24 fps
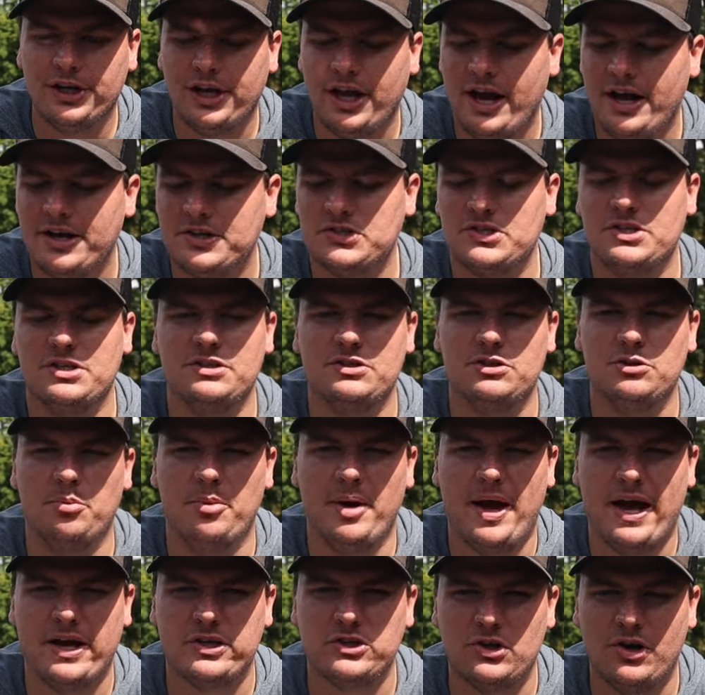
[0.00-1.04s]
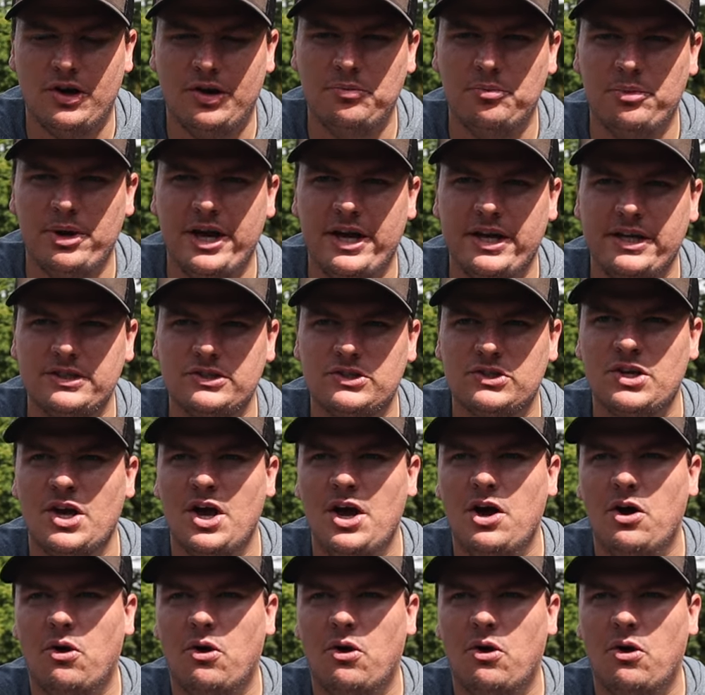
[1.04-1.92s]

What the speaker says: casting to bass on beds